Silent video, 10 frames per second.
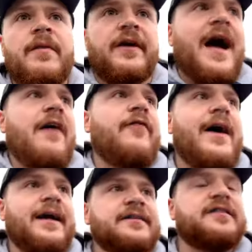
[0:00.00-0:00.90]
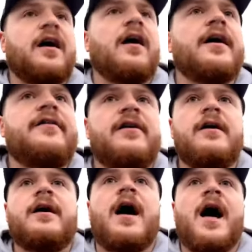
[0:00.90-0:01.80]
cafe inside
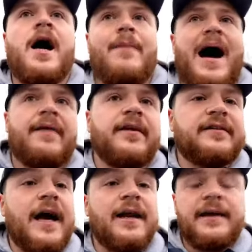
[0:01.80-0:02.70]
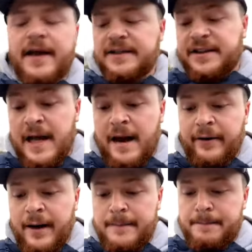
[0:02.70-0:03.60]
and the deli kitchen area.